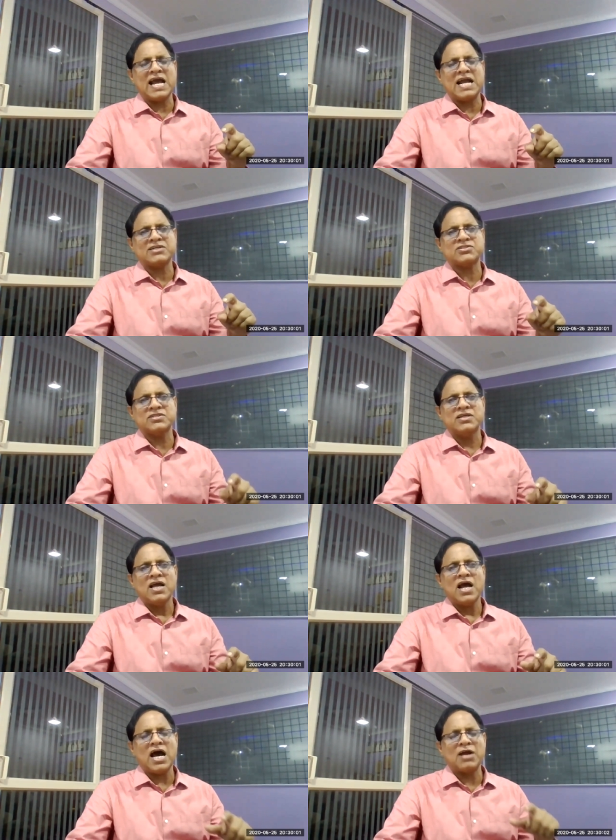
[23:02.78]
acts
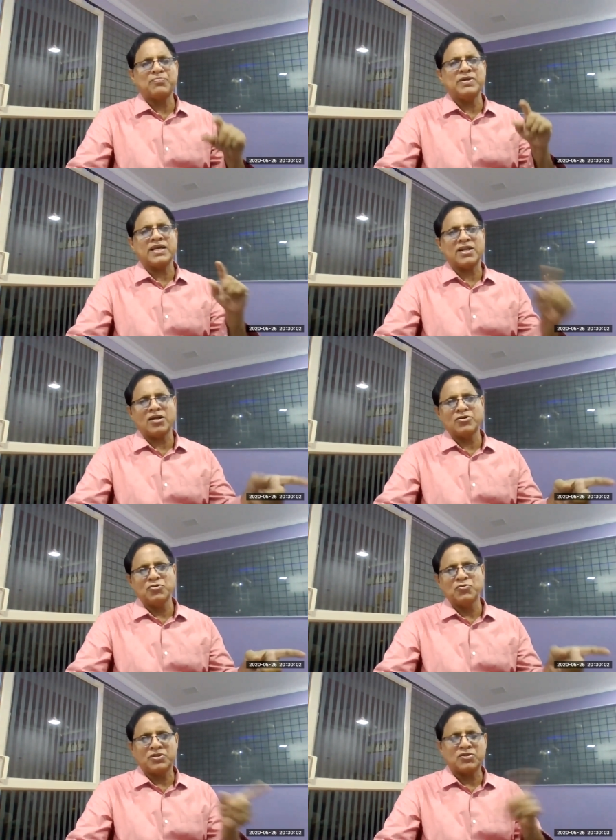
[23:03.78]
RP cannot
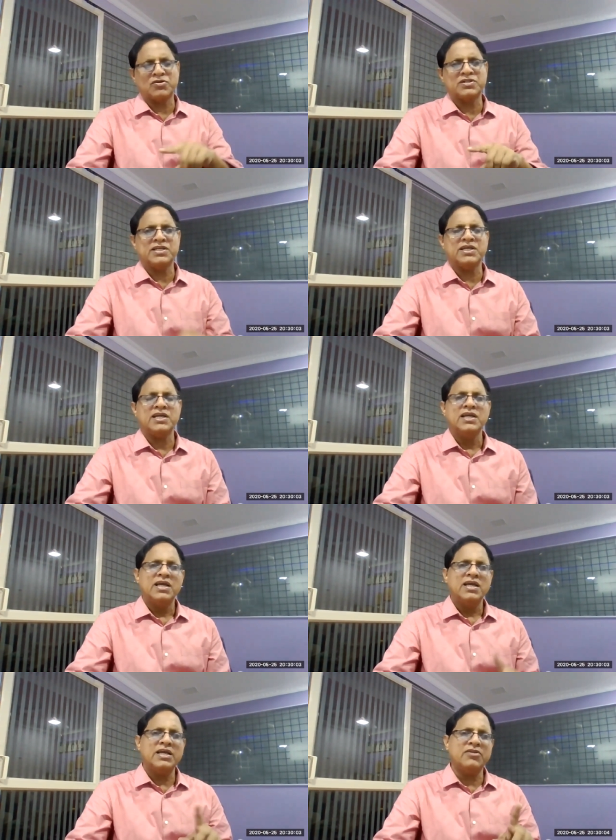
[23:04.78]
do without the
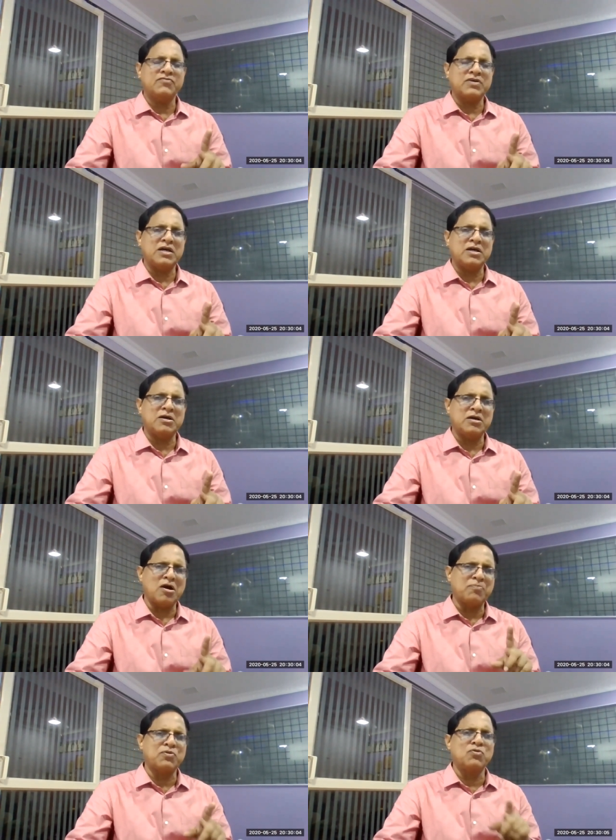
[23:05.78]
in the
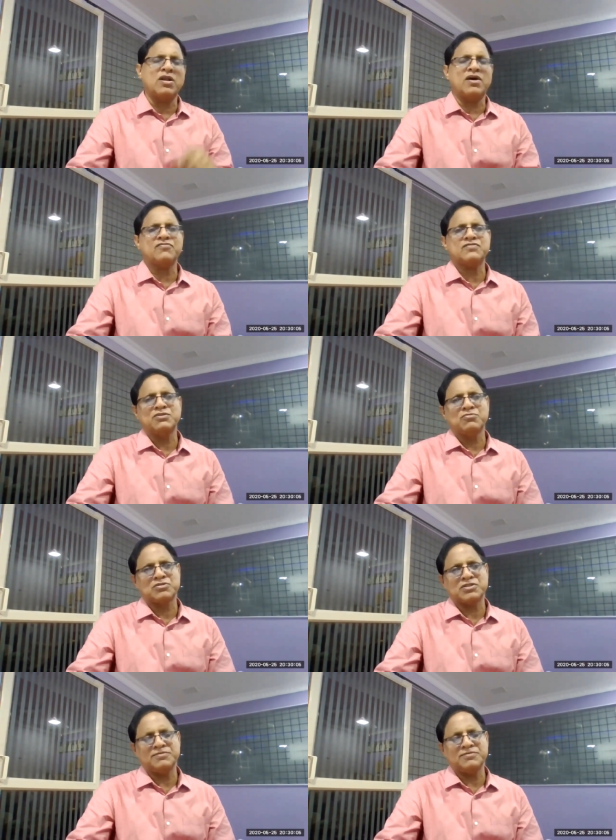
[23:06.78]
approval of COC.